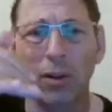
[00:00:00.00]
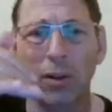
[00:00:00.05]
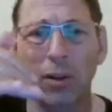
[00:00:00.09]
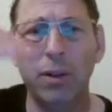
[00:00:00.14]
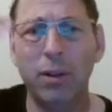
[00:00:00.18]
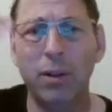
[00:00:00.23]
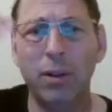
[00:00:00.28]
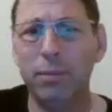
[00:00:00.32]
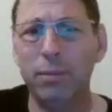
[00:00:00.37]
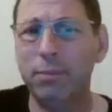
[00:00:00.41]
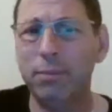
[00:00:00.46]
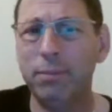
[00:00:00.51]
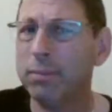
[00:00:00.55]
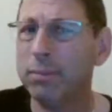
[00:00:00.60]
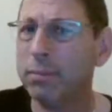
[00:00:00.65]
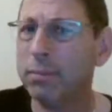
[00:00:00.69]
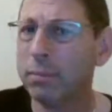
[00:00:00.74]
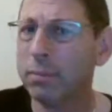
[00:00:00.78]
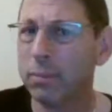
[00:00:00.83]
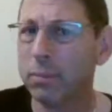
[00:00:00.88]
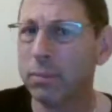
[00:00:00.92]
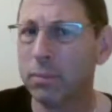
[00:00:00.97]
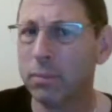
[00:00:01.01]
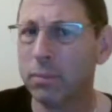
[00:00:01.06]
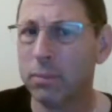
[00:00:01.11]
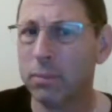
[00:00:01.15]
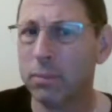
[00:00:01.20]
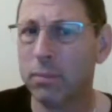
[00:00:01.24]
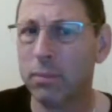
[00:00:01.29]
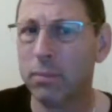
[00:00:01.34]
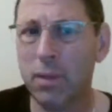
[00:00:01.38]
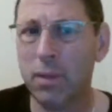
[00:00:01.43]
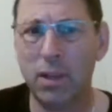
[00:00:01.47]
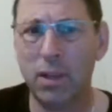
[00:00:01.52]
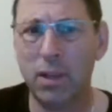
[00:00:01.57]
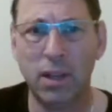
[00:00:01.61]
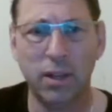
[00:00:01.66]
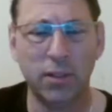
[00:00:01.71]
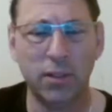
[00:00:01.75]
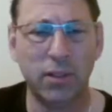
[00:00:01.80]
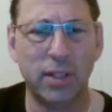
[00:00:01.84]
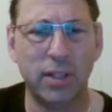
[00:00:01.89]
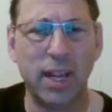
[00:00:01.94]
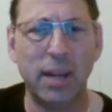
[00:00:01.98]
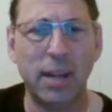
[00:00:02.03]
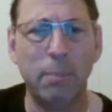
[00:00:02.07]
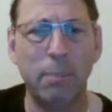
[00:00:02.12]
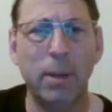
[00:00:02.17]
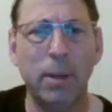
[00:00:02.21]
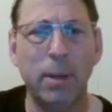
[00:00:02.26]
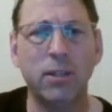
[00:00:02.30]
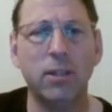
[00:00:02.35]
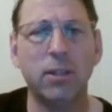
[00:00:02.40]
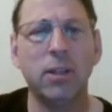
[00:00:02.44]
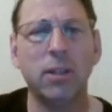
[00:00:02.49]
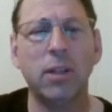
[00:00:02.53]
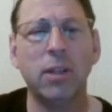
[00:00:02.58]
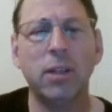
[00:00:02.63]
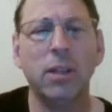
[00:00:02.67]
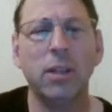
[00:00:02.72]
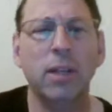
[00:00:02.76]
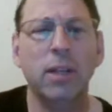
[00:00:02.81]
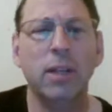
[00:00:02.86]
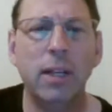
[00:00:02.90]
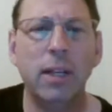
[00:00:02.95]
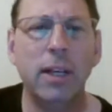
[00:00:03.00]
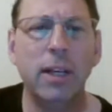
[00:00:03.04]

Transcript: there's statements, etc., right?